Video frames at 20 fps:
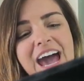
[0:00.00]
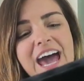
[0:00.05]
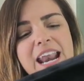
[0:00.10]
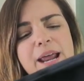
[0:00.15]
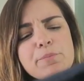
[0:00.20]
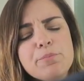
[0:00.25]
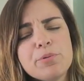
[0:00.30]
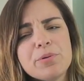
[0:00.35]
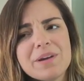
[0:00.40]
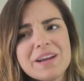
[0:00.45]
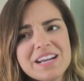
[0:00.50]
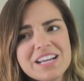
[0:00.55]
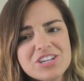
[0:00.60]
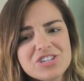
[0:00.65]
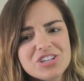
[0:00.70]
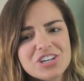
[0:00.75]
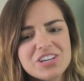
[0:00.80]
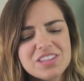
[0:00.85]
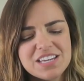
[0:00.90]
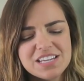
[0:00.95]
And I'm pretty
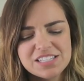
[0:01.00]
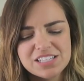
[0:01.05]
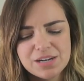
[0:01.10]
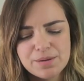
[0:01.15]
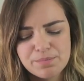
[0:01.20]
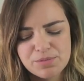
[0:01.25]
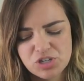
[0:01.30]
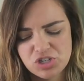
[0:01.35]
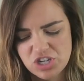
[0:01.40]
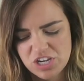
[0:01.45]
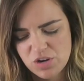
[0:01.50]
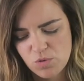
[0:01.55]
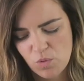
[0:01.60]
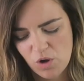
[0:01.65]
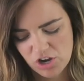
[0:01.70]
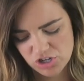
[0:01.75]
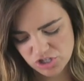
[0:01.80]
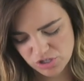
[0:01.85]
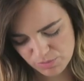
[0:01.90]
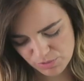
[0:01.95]
sure these are machine
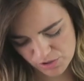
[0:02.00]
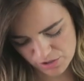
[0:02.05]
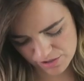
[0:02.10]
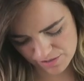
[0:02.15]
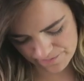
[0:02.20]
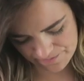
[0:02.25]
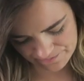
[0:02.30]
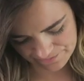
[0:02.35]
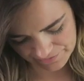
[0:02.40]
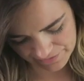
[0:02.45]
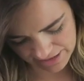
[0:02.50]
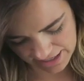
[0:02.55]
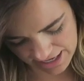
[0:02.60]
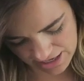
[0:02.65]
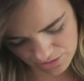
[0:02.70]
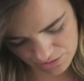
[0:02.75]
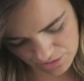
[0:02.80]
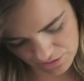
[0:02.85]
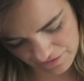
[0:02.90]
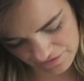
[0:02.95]
washable.
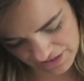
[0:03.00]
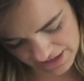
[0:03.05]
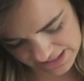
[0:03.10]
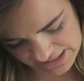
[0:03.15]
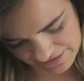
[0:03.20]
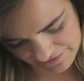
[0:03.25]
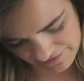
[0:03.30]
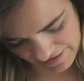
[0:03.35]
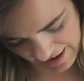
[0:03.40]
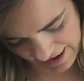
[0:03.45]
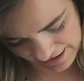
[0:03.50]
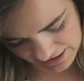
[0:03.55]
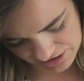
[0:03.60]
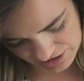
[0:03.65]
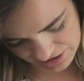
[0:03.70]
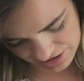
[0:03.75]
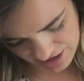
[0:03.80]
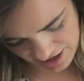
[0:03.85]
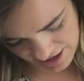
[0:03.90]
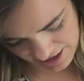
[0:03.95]
I don't know if that's a
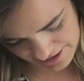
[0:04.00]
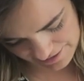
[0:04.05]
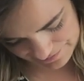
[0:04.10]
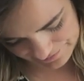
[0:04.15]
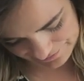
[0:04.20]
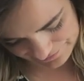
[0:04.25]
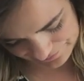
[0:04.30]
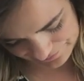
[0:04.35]
fact or not,